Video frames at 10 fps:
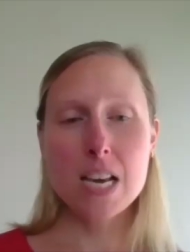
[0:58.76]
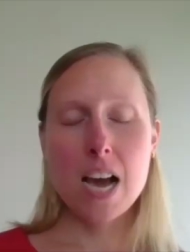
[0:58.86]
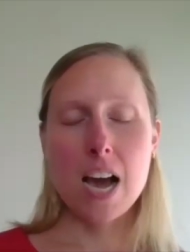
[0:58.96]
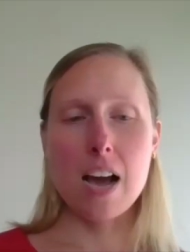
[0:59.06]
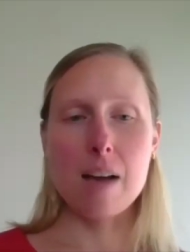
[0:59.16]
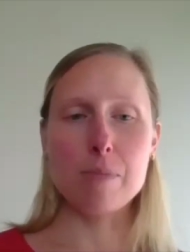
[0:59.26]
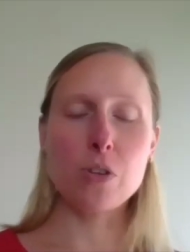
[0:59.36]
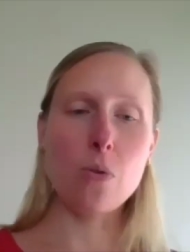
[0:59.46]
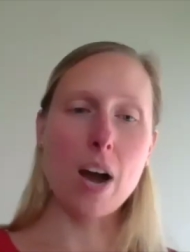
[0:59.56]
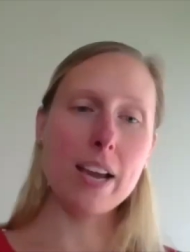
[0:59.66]
Um,
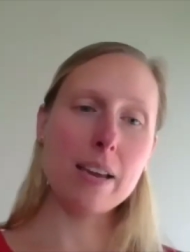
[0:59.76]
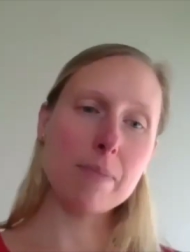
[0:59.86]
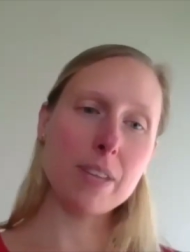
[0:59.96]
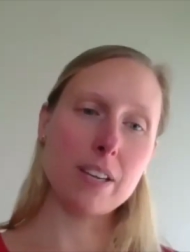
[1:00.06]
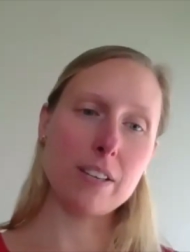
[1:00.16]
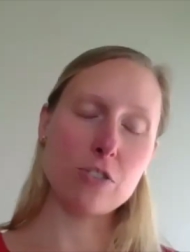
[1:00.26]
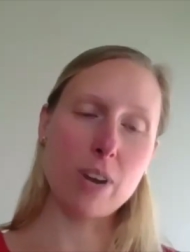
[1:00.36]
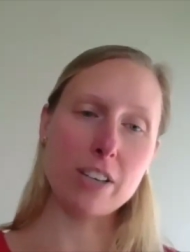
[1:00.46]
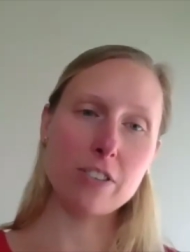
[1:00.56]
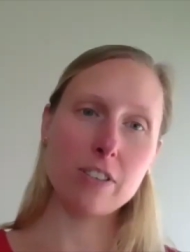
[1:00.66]
so I am the
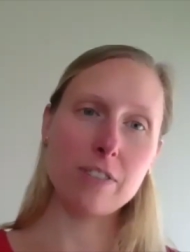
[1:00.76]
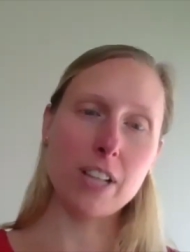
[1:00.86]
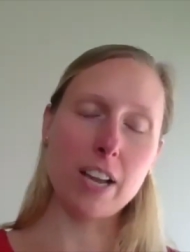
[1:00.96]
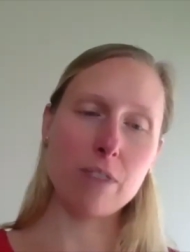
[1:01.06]
Director of Client